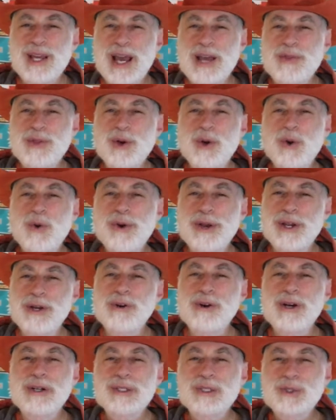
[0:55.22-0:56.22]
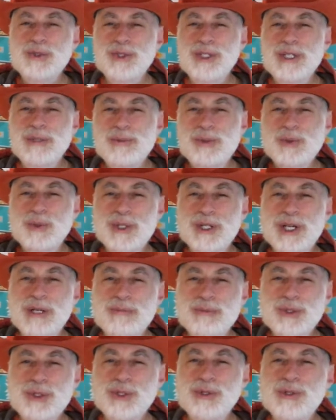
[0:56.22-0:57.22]
and the quicker our dreams will
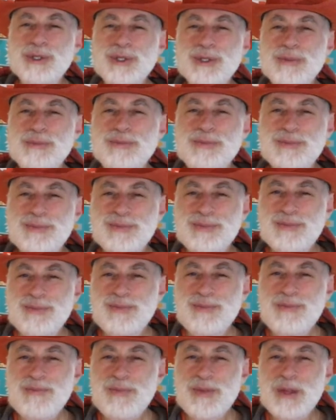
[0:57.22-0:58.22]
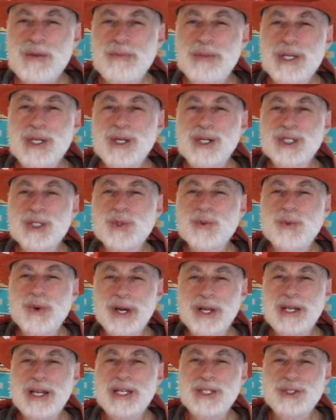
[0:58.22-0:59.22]
come true. Because
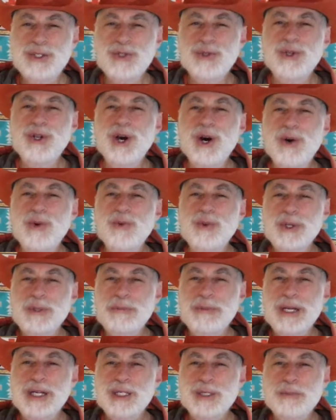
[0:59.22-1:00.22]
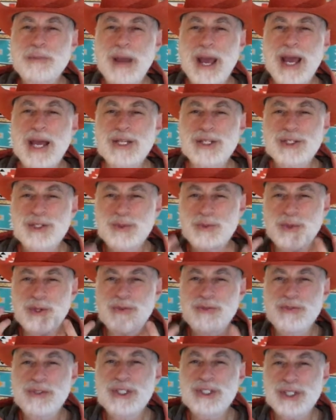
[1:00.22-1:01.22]
when, as you know, we mix passion with
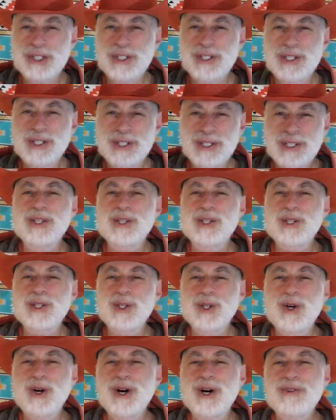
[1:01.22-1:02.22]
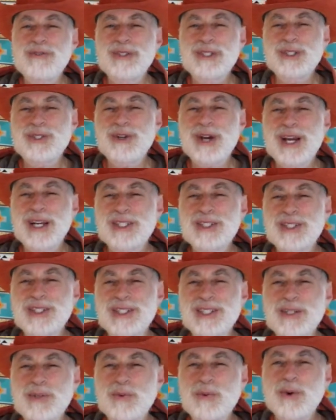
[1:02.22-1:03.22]
vision, the law of attraction
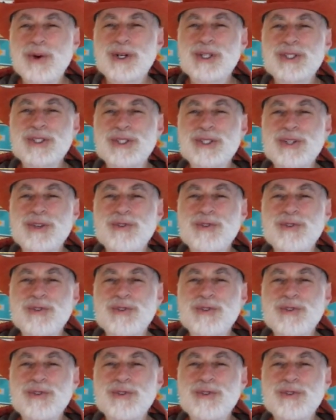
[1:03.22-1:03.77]
works